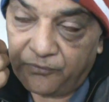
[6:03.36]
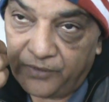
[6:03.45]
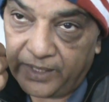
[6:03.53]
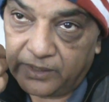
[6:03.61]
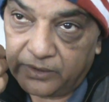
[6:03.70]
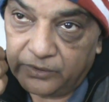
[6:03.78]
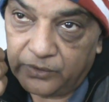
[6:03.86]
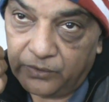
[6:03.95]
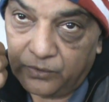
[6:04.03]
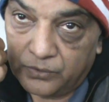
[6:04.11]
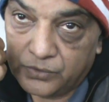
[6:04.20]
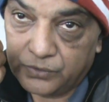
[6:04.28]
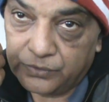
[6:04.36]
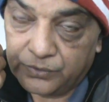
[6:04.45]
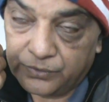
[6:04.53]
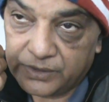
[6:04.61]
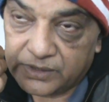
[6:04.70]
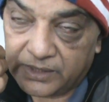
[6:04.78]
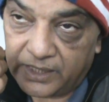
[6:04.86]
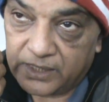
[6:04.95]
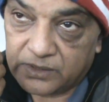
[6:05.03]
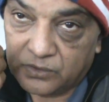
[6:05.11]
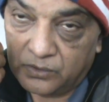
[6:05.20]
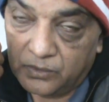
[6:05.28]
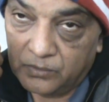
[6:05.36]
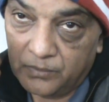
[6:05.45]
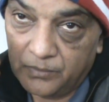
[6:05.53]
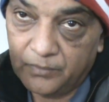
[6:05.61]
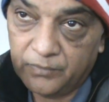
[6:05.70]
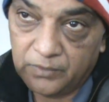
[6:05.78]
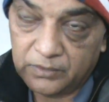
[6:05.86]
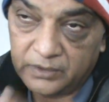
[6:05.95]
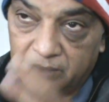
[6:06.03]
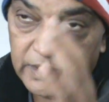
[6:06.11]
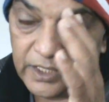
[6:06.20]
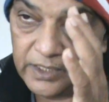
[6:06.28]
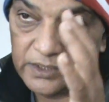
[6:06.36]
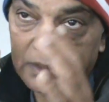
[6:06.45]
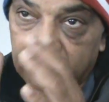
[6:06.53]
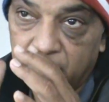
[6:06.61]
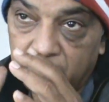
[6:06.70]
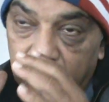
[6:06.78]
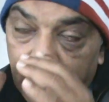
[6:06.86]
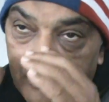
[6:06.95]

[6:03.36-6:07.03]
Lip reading: went, you know, to stage. So there is, you know,